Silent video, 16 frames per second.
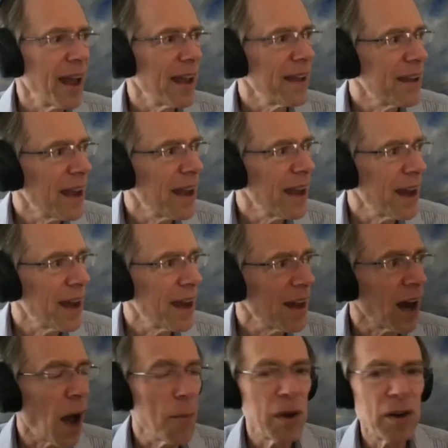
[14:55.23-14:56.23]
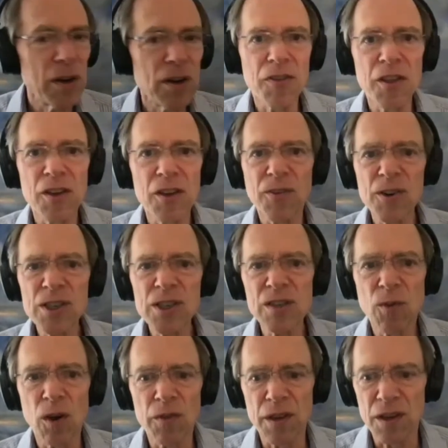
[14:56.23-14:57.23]
Yeah, I mean, I think first
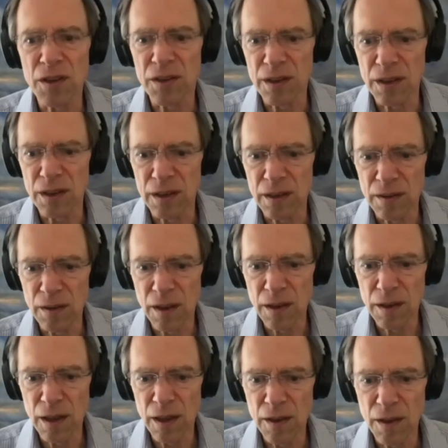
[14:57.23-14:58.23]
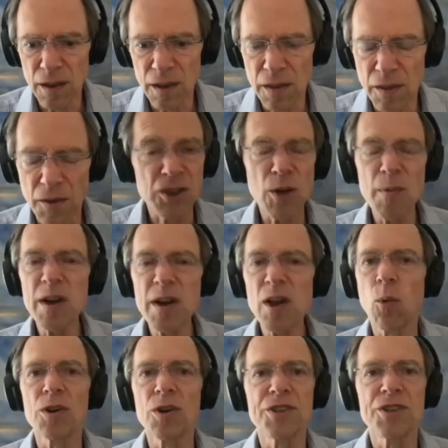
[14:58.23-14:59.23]
of all, the the there are so
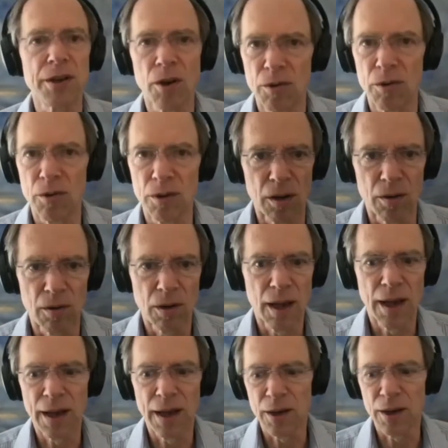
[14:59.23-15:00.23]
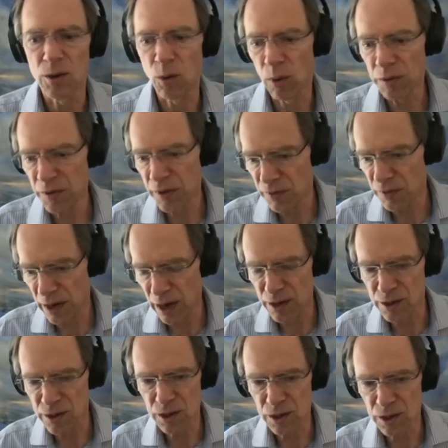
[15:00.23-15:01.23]
many words I don't know, and one thing that
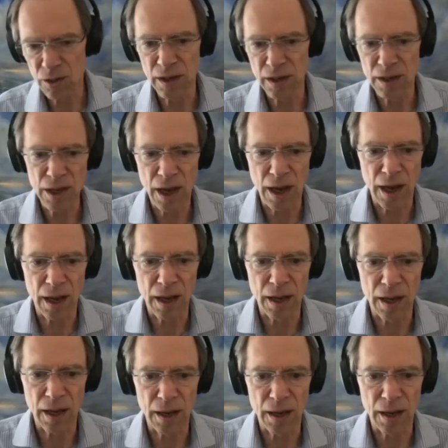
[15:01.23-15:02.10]
I do is I